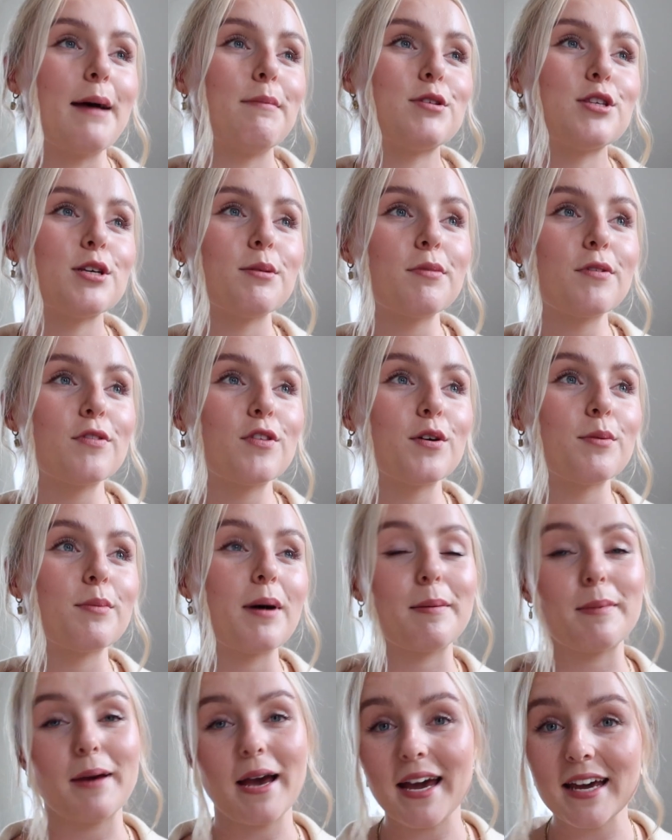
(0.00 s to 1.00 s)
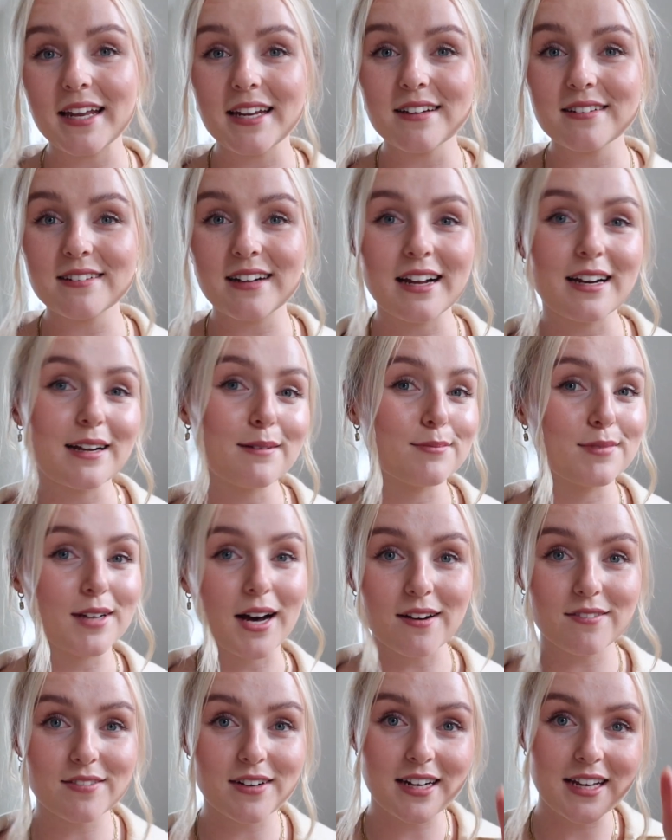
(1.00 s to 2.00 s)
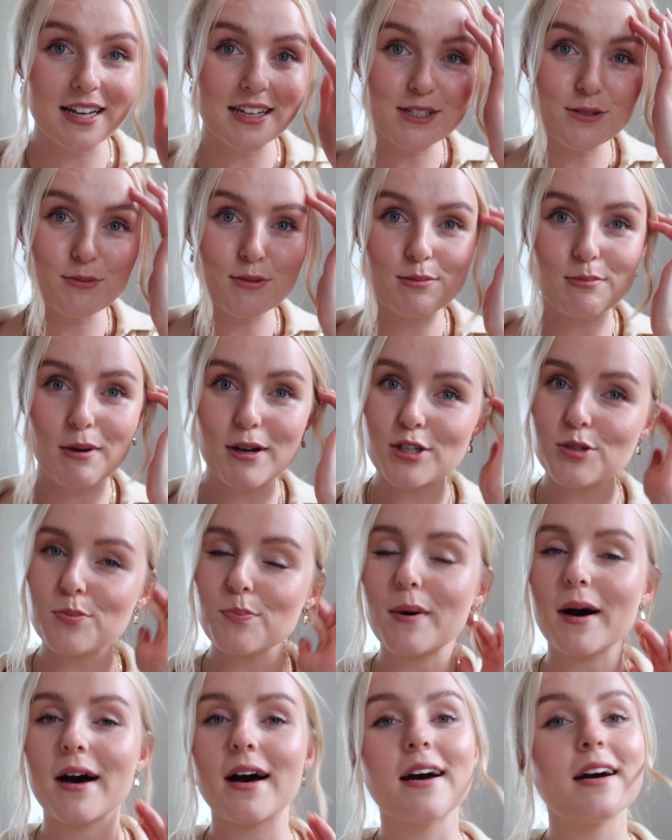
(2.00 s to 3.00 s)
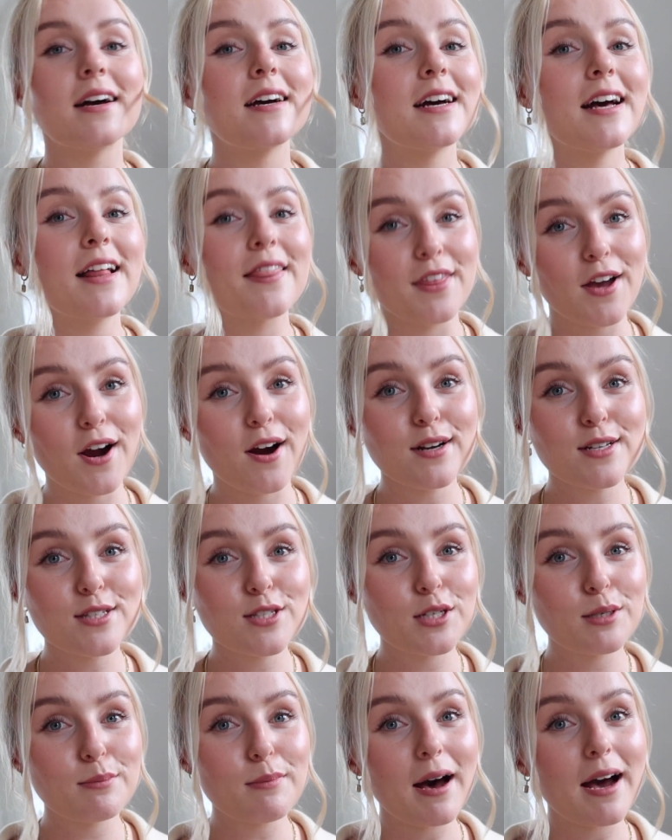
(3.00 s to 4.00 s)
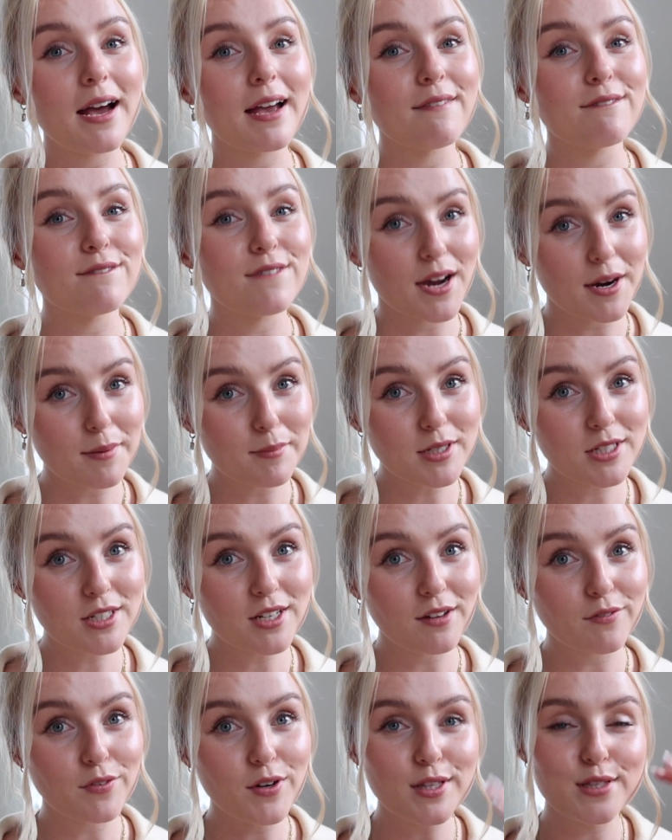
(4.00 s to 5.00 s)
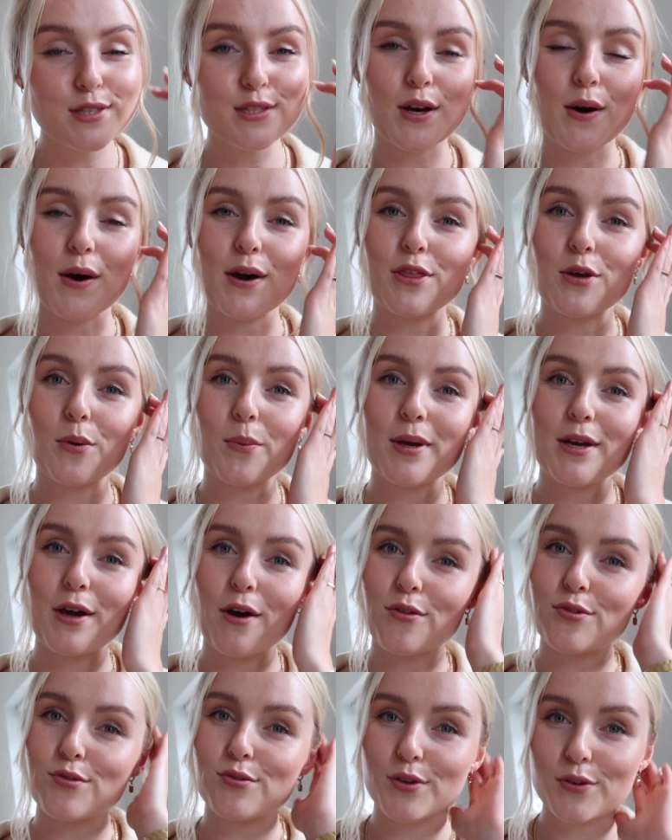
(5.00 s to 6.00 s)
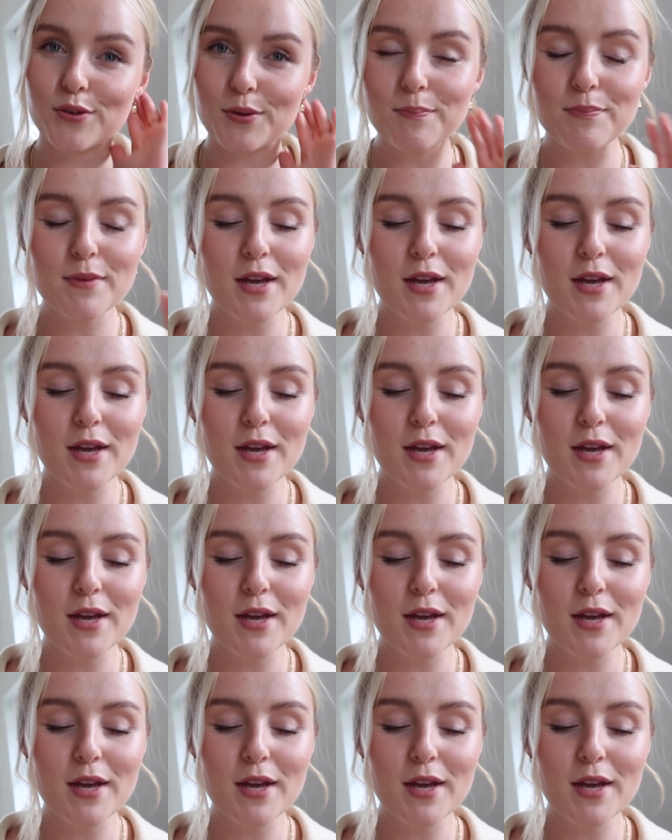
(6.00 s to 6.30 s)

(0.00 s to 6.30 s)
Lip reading: Some of them I'm hating and I'm not really into as much, but there are some I am very much in love with, so I thought we'd go through them.